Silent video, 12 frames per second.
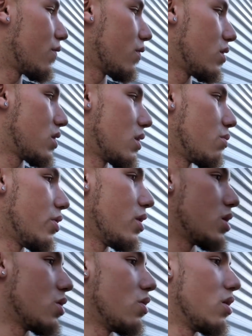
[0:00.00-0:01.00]
for this thing pretty
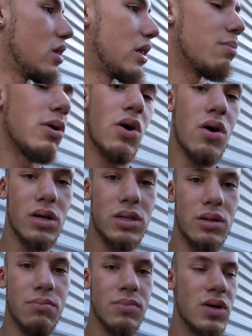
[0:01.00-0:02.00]
soon, that'd be
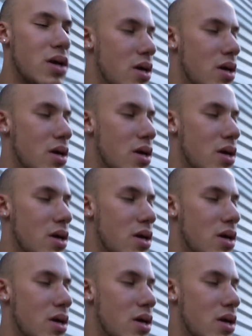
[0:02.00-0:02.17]
awesome.